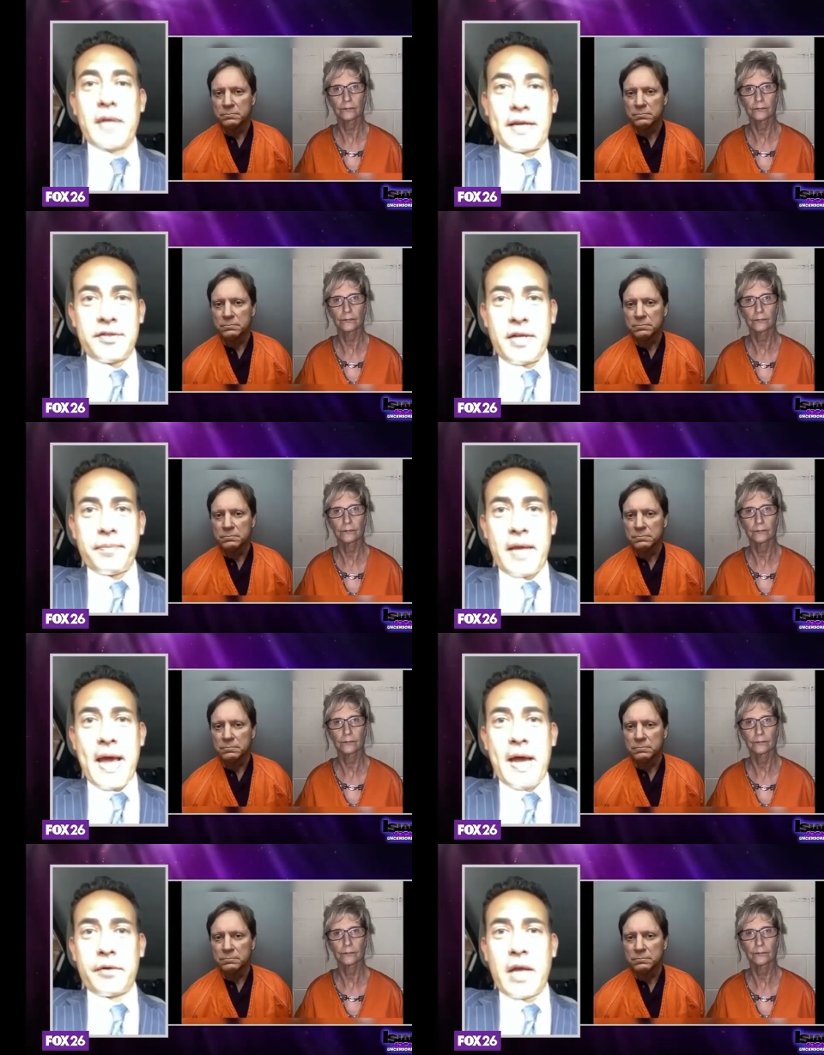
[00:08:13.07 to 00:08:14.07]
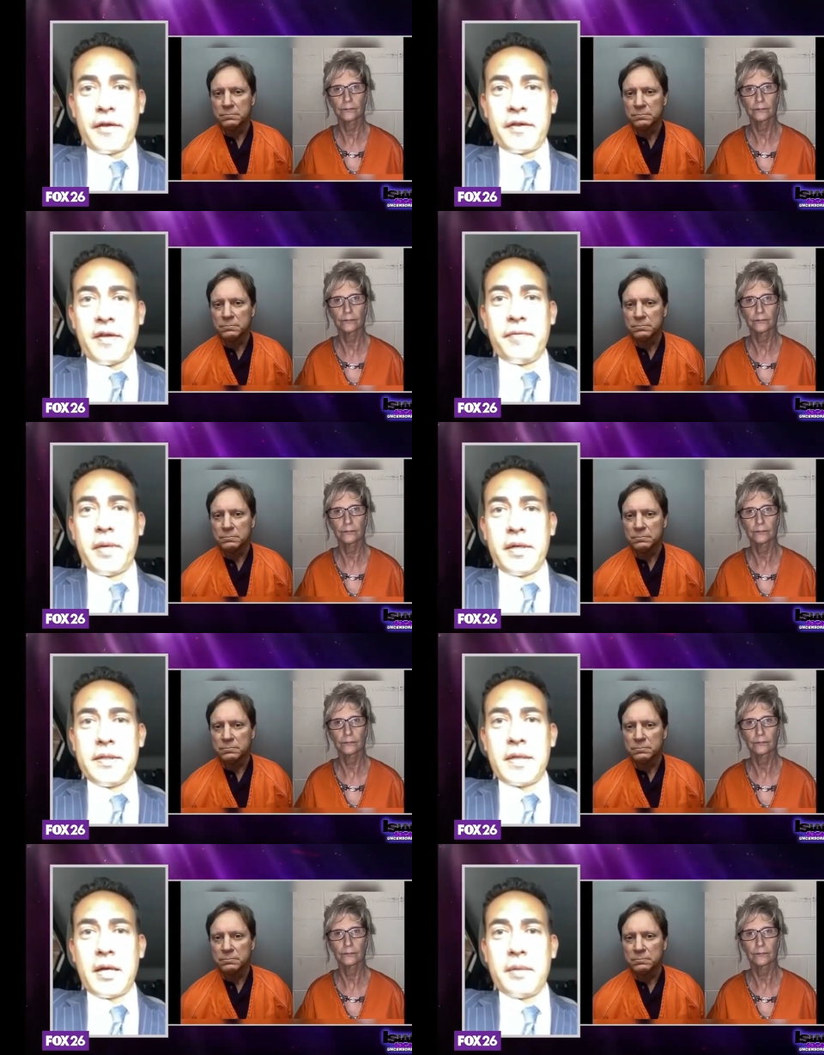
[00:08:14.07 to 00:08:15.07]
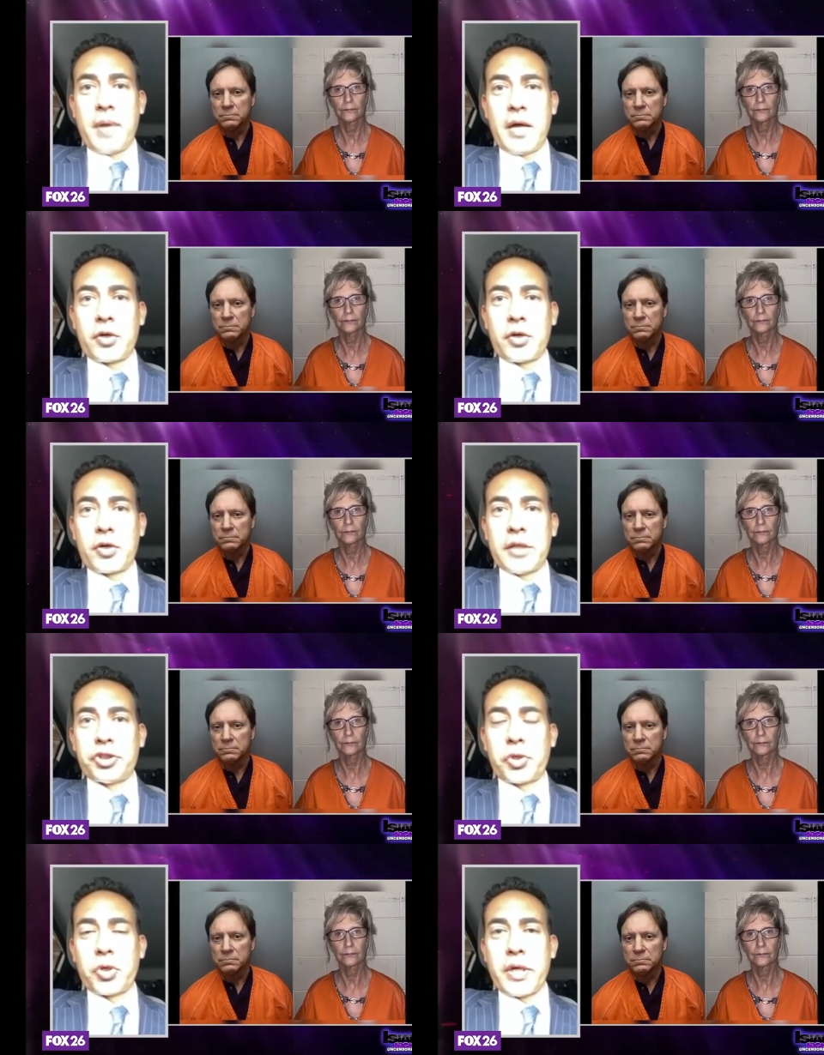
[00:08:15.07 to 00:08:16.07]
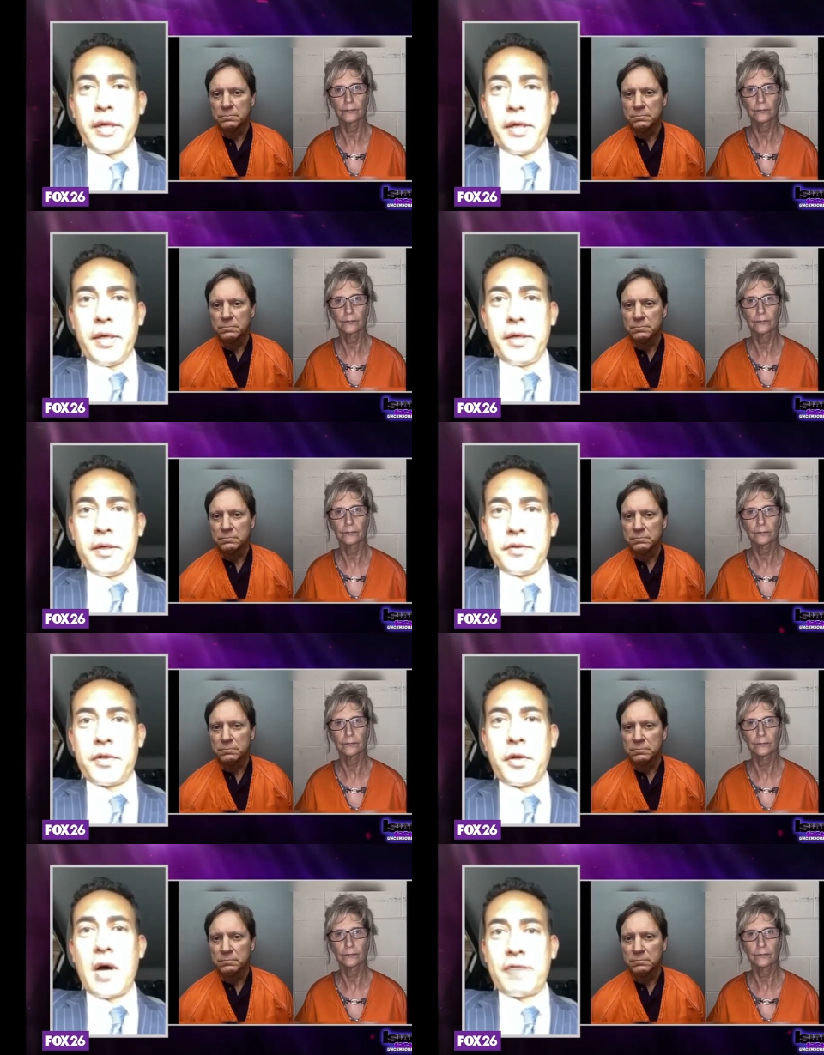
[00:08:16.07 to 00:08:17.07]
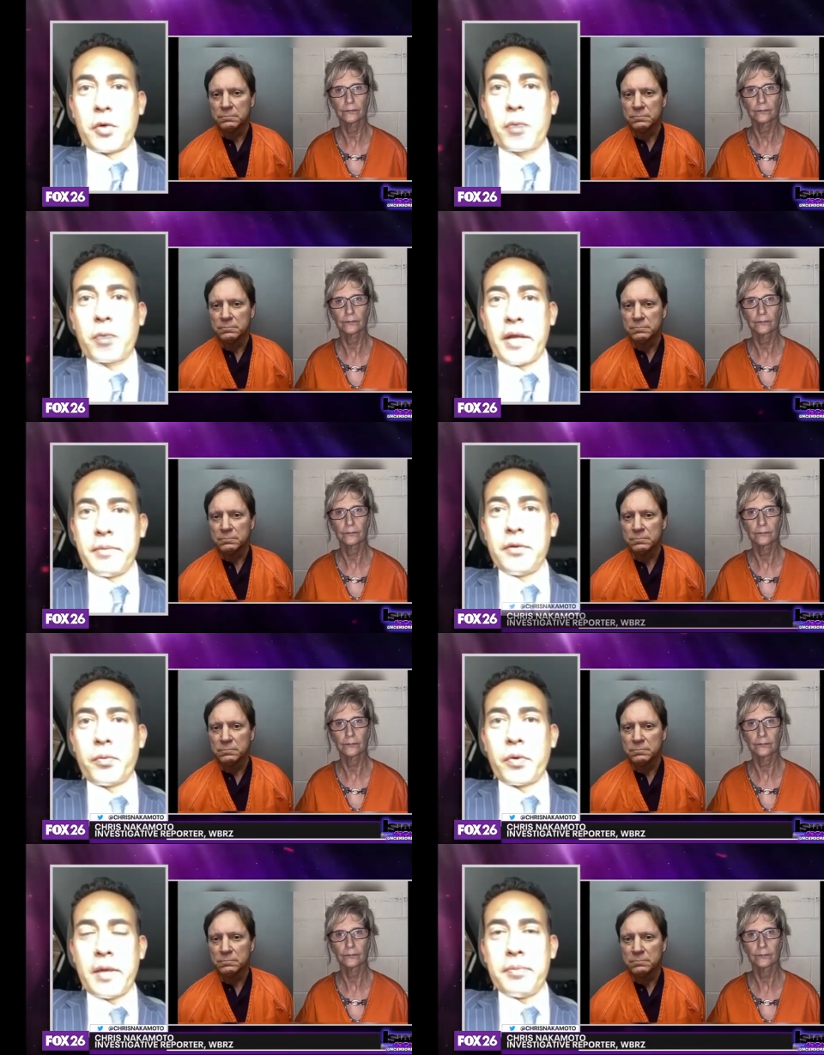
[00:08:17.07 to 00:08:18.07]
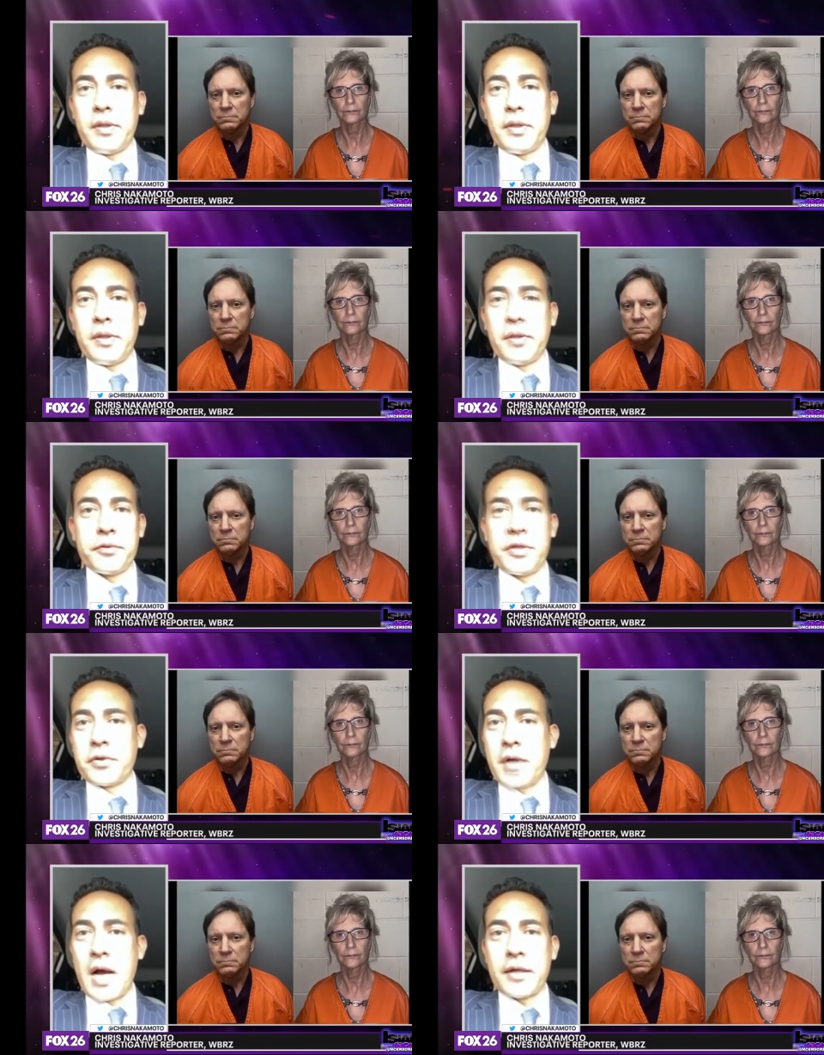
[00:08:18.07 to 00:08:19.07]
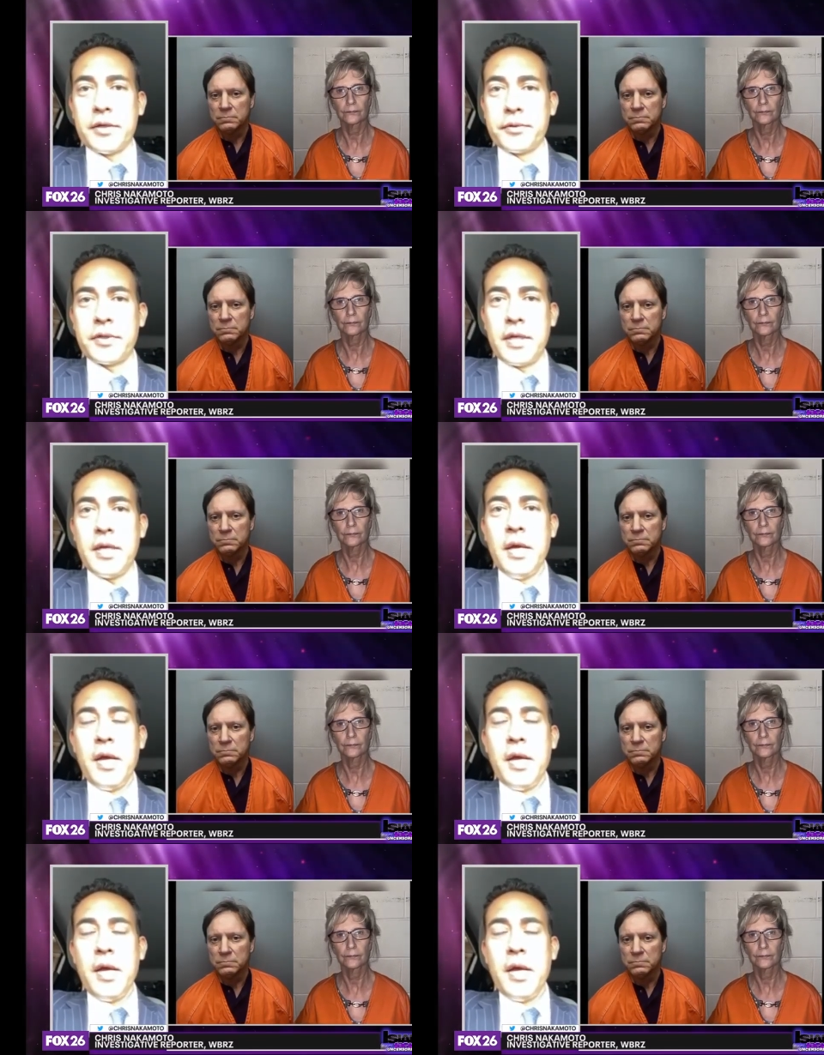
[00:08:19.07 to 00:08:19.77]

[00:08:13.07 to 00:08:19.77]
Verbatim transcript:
Speaker 1: next step now, now that they've been indicted by a grand jury, is they'll have an arraignment where they plead guilty or not guilty.